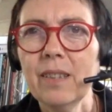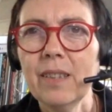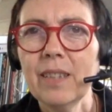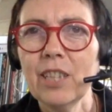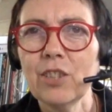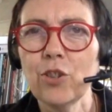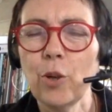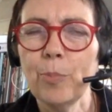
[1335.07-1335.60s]

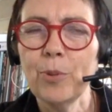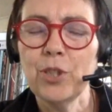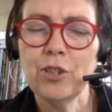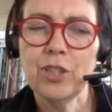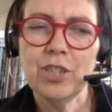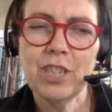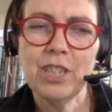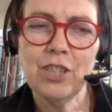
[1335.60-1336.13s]
there's an
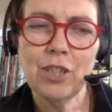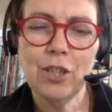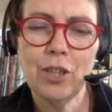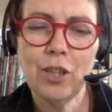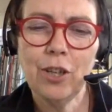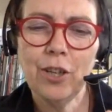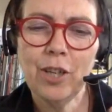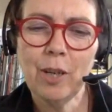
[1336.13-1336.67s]
opportunity to
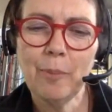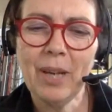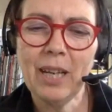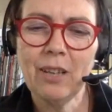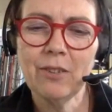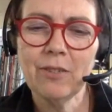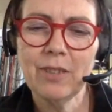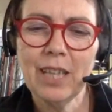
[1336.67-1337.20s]
learn
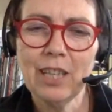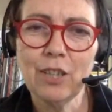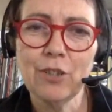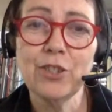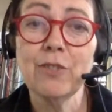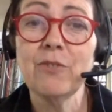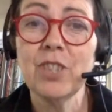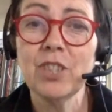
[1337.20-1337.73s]
about
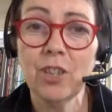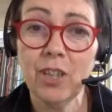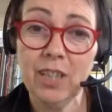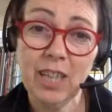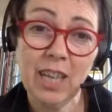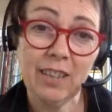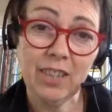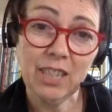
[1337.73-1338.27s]
inclusive design
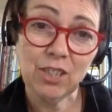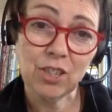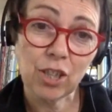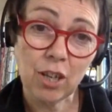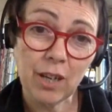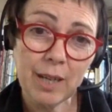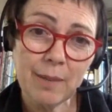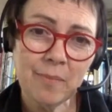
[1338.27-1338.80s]
at this
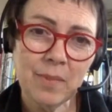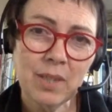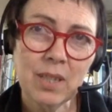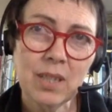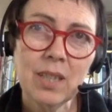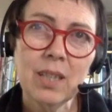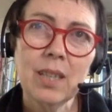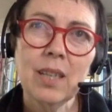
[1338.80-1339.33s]
time.
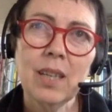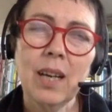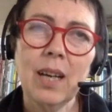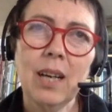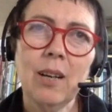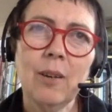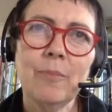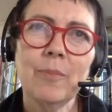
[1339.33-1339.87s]

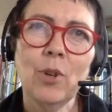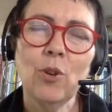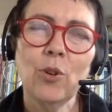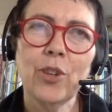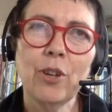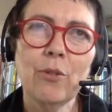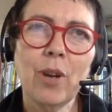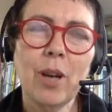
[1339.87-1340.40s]

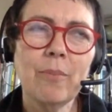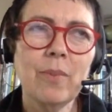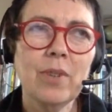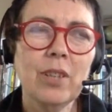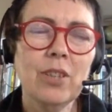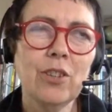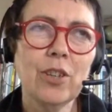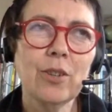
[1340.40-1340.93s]
Although I'm,
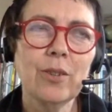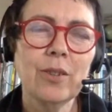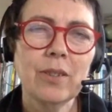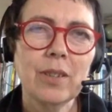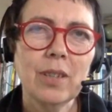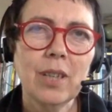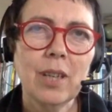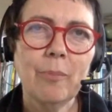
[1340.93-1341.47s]
you know,
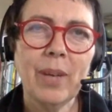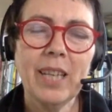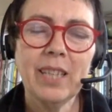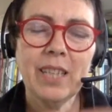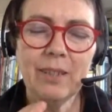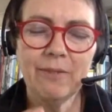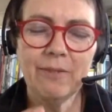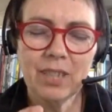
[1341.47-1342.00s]

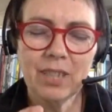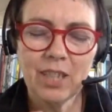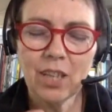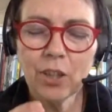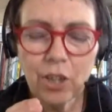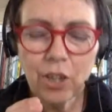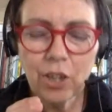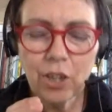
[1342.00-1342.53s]
PD for
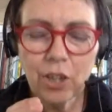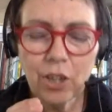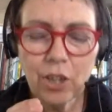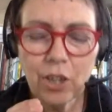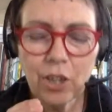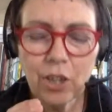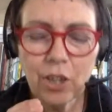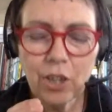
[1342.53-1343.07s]
the
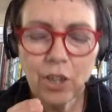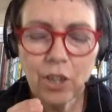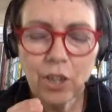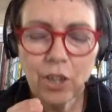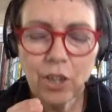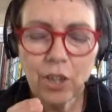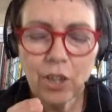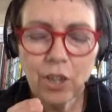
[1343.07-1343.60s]

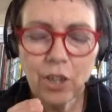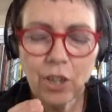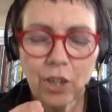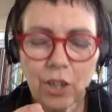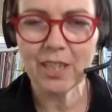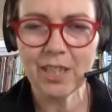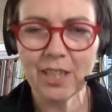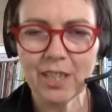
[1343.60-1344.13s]
concept of PD
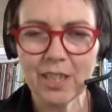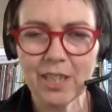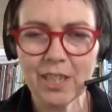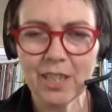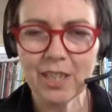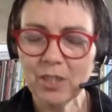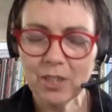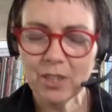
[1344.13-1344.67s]
for teachers at
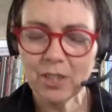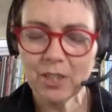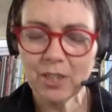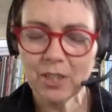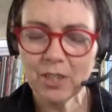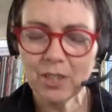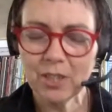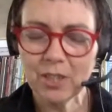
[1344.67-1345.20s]
this time
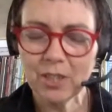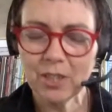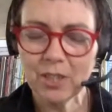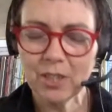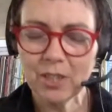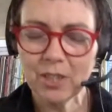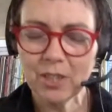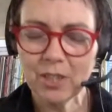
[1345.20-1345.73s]
is
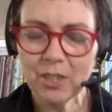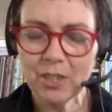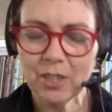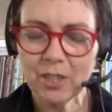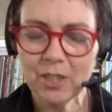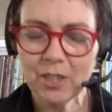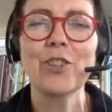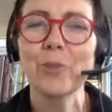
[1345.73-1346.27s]
just like,
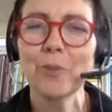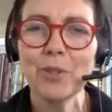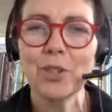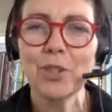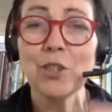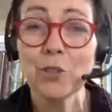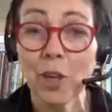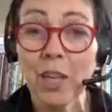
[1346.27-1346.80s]

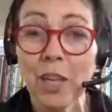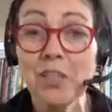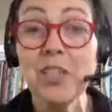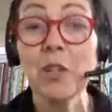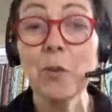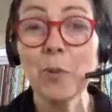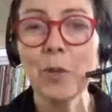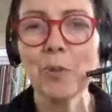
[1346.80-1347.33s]
you know, we're
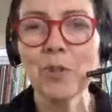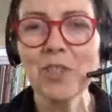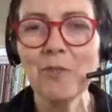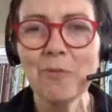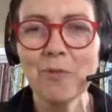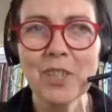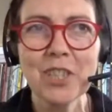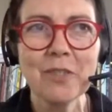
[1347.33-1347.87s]
just trying to
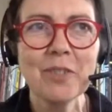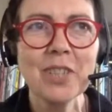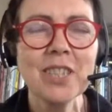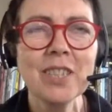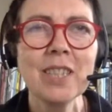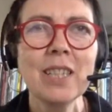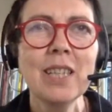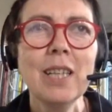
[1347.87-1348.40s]
deal with what's
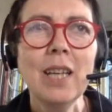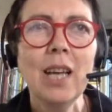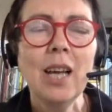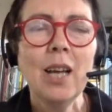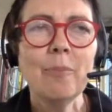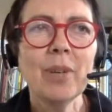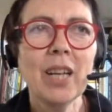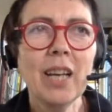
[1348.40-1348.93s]
in front of
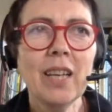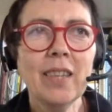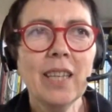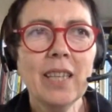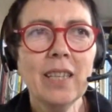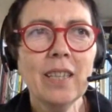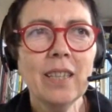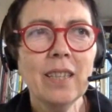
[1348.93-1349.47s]
us.
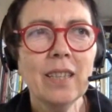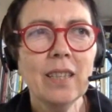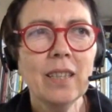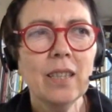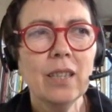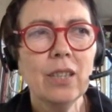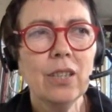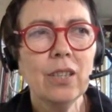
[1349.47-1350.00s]
But I
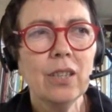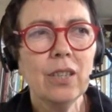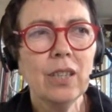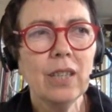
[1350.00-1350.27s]
think,